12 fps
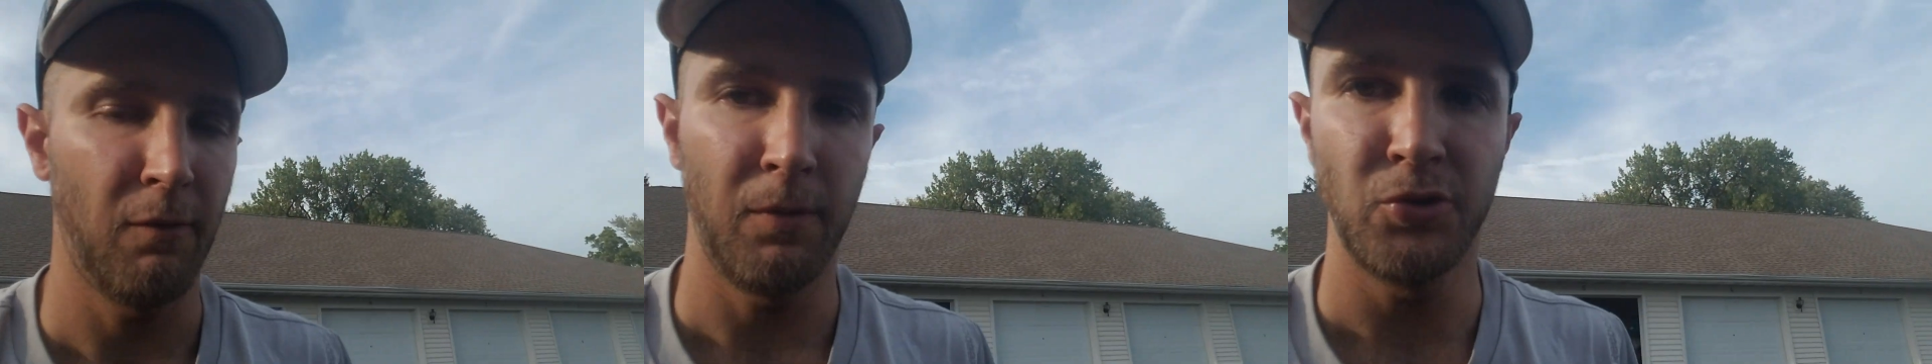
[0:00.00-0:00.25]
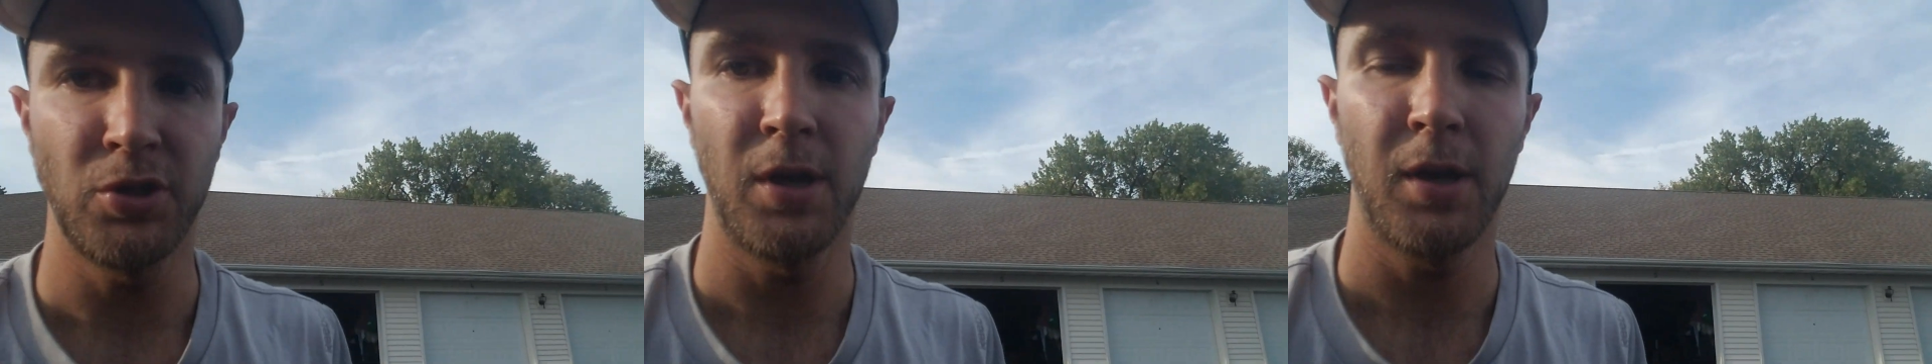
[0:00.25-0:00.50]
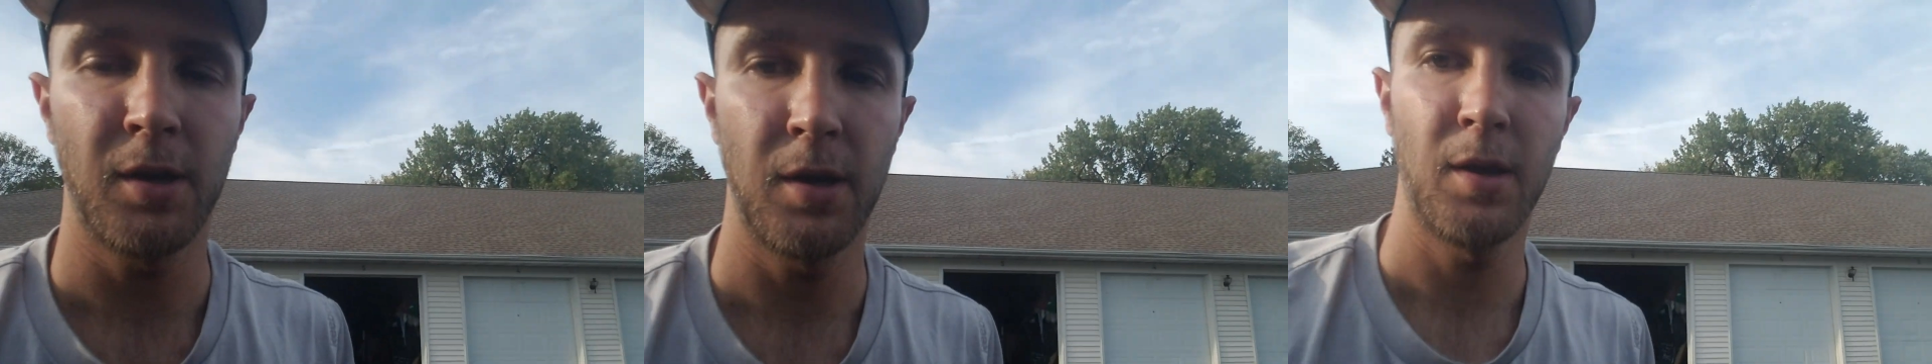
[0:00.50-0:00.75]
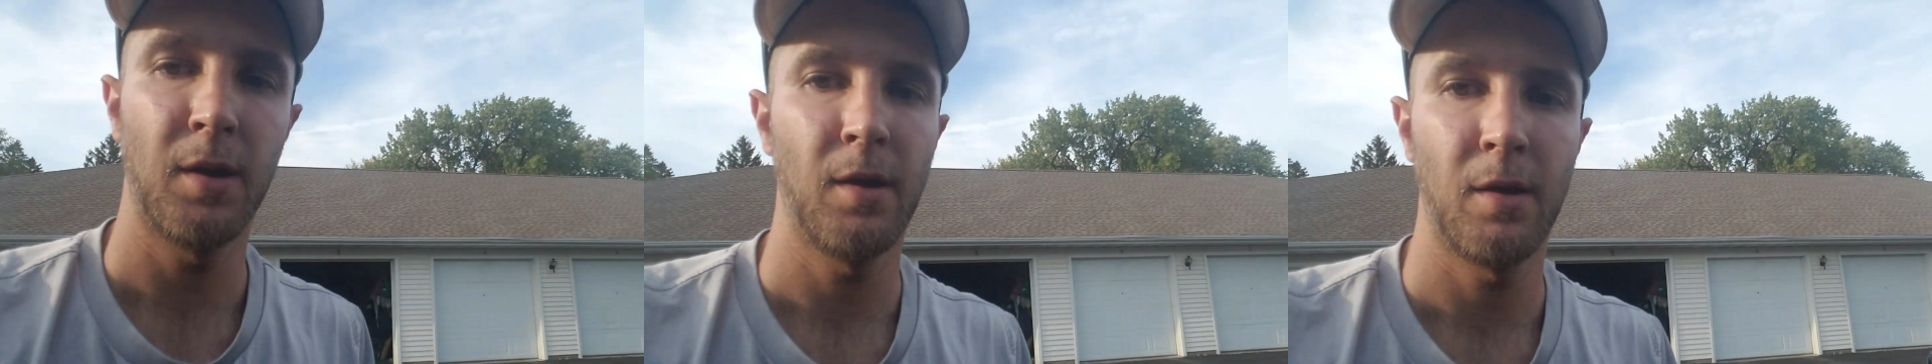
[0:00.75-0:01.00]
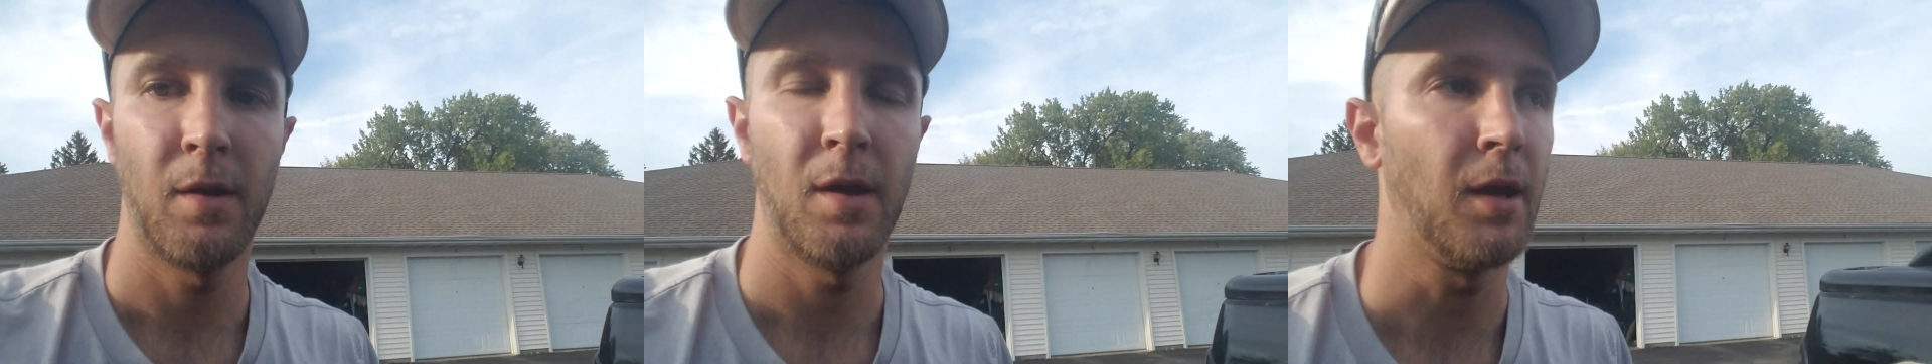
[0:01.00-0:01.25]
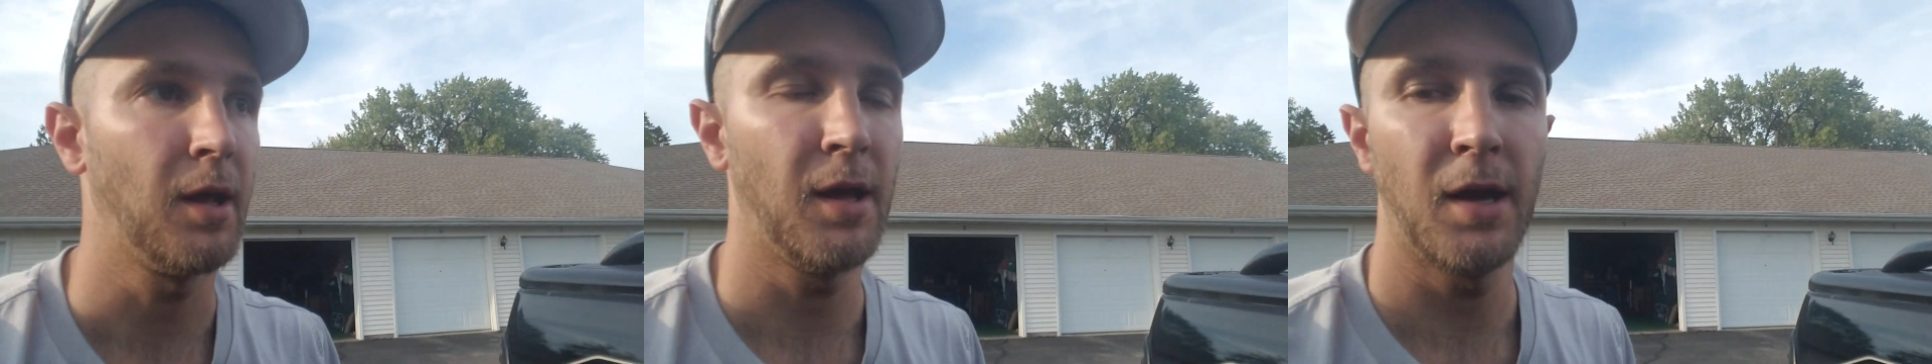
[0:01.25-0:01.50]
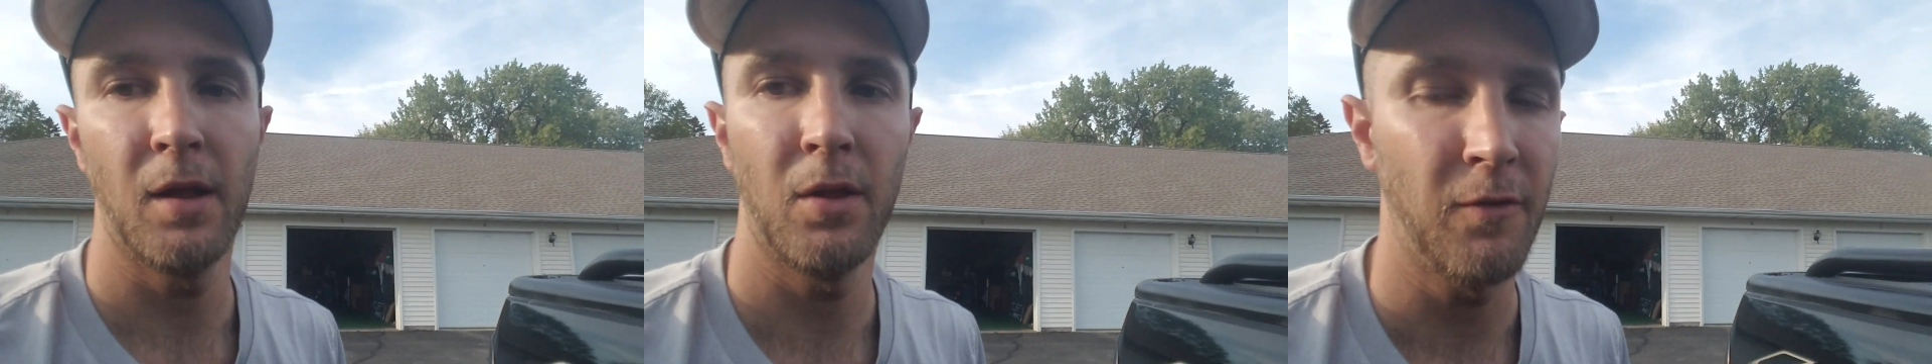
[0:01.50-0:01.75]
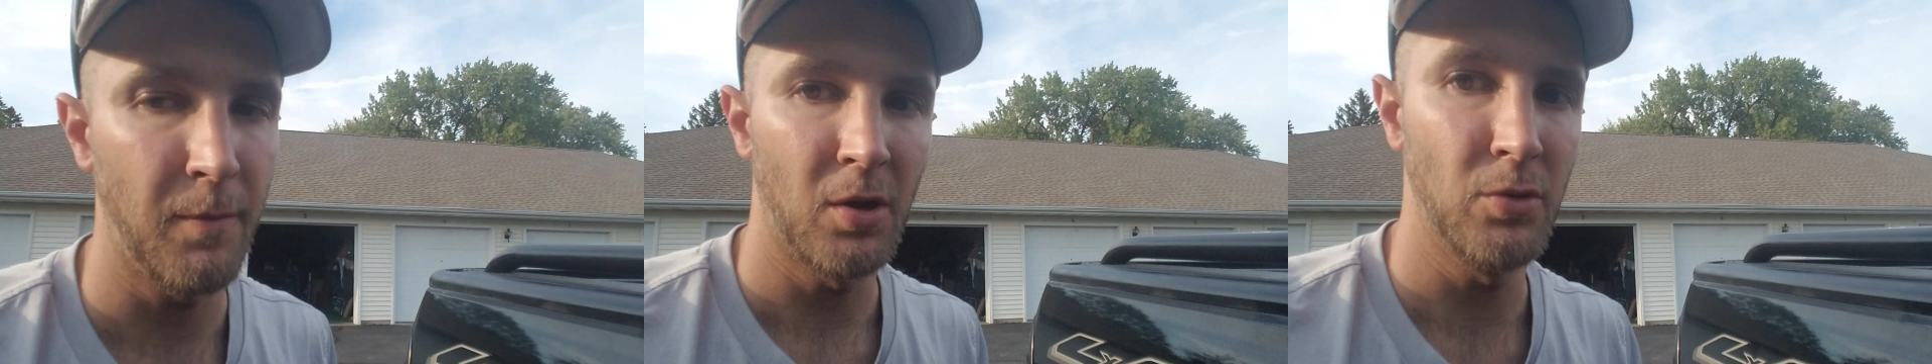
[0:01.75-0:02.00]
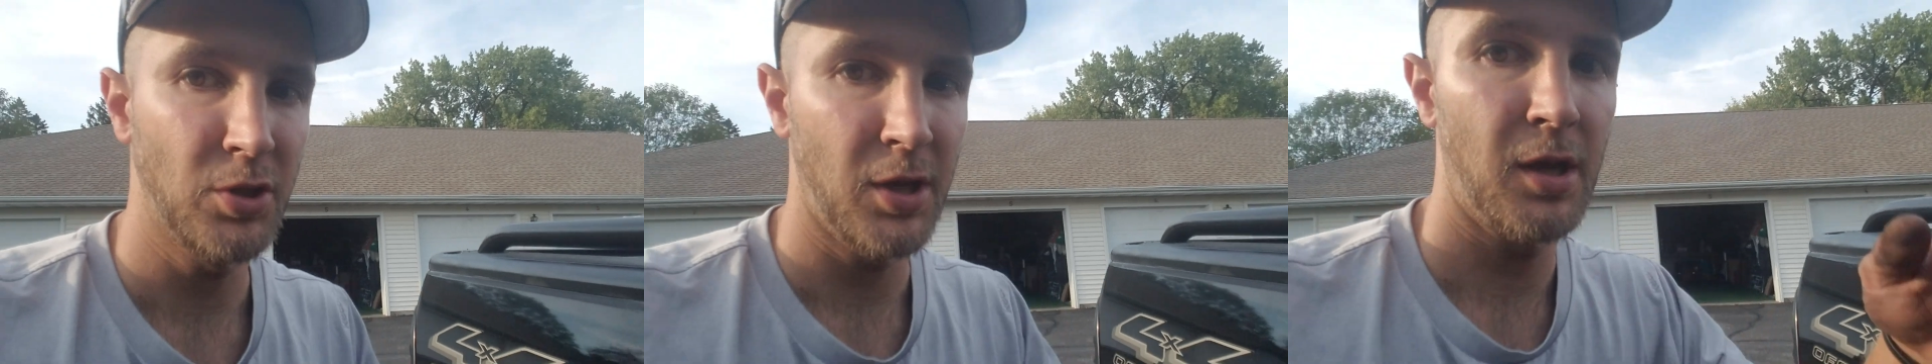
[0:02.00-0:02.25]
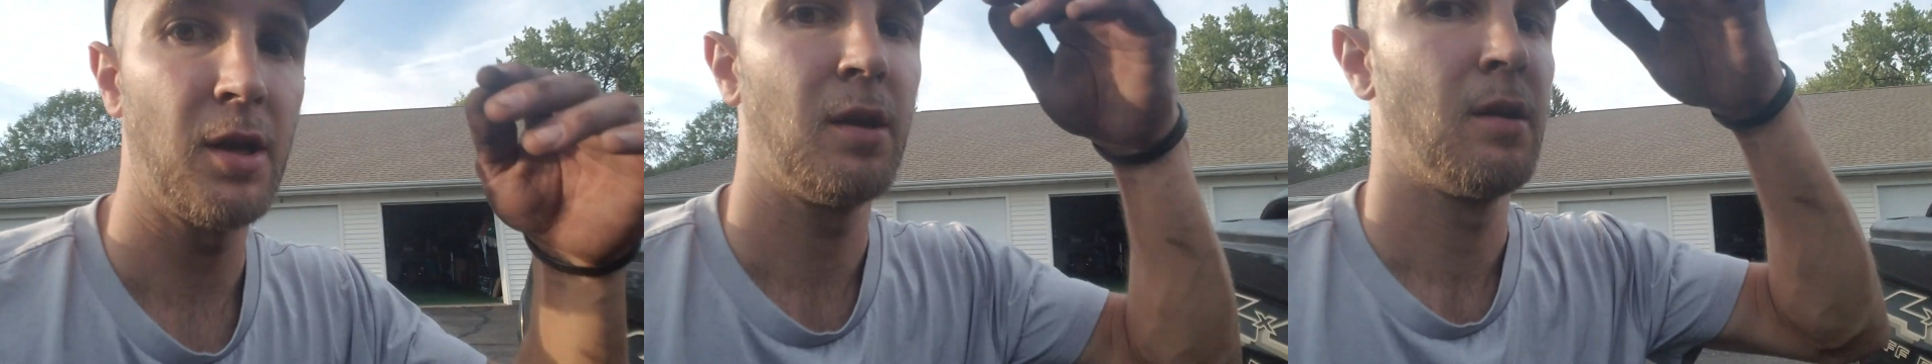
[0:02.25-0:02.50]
a jack. I got a high lift mount jack